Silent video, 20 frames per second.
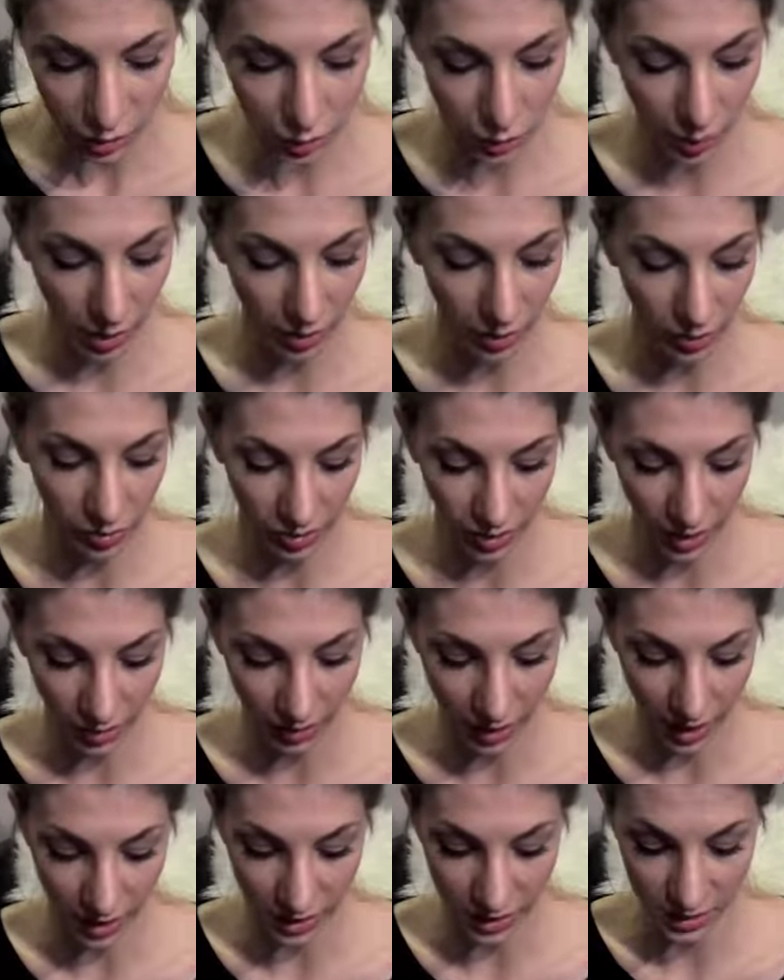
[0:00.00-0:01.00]
2 others that
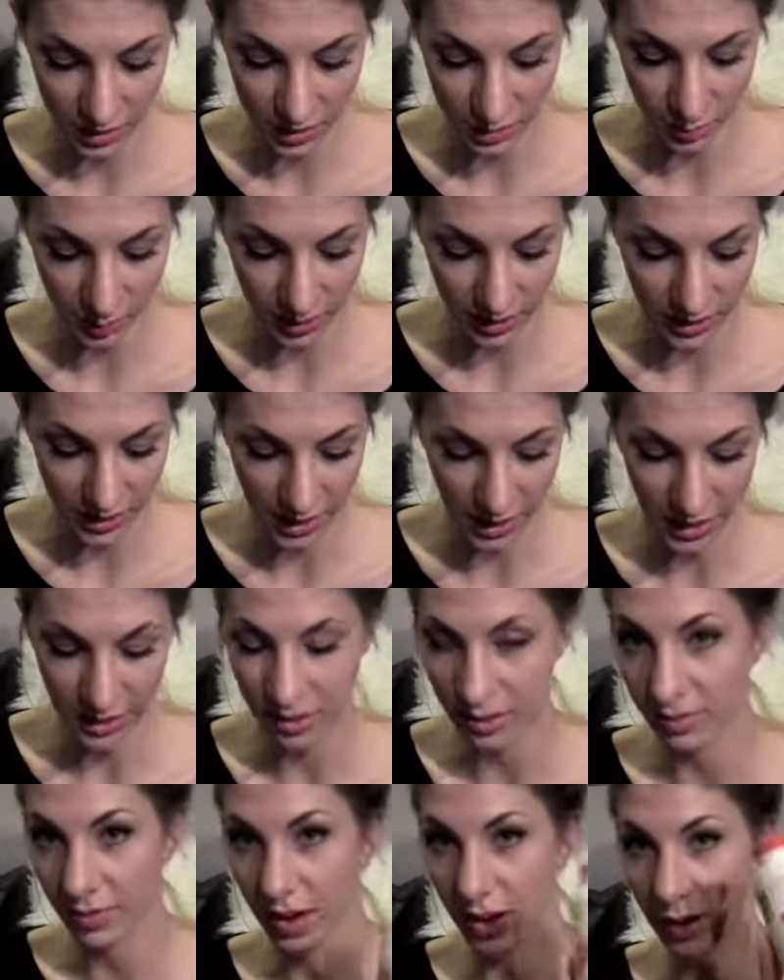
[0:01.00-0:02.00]
I've added into my
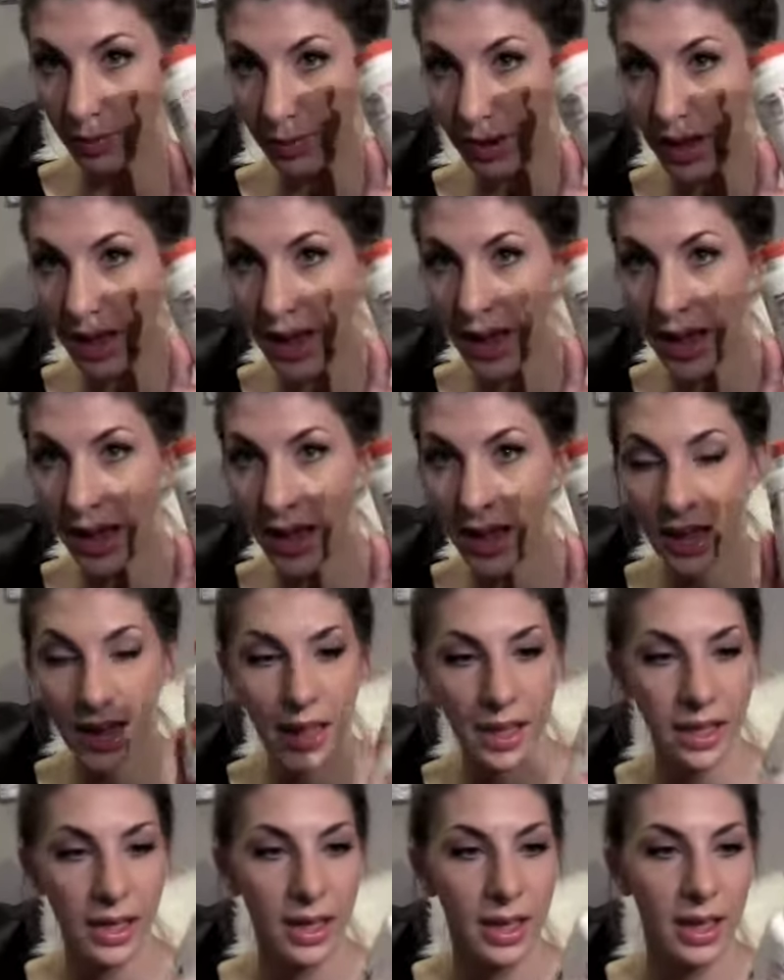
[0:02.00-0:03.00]
diet is vitamin
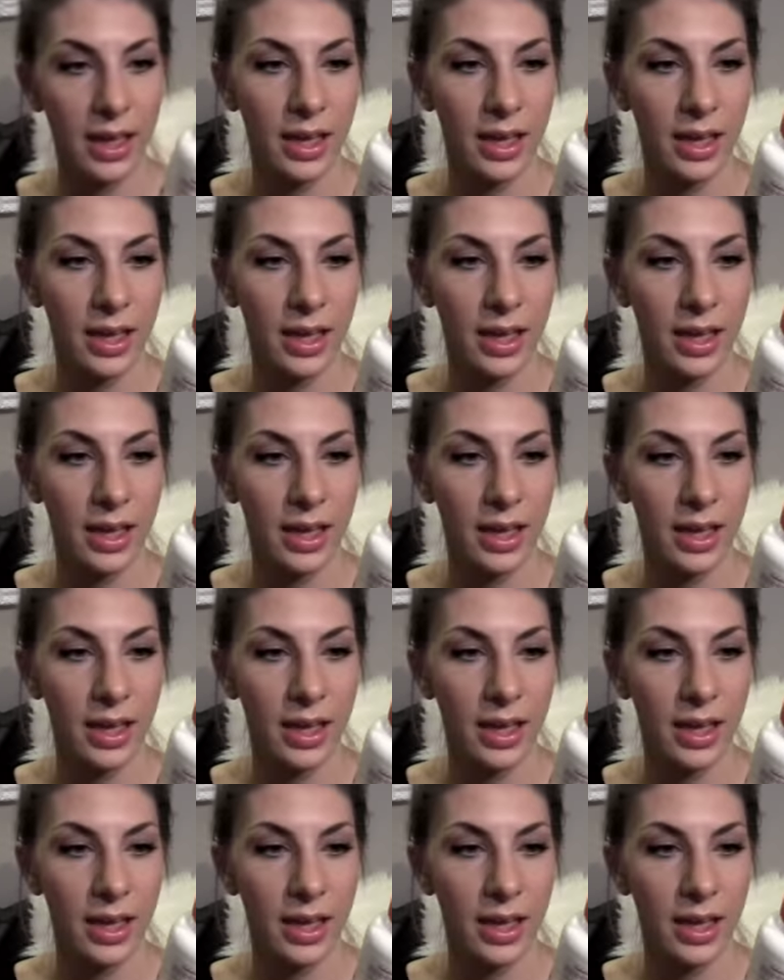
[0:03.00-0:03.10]
A.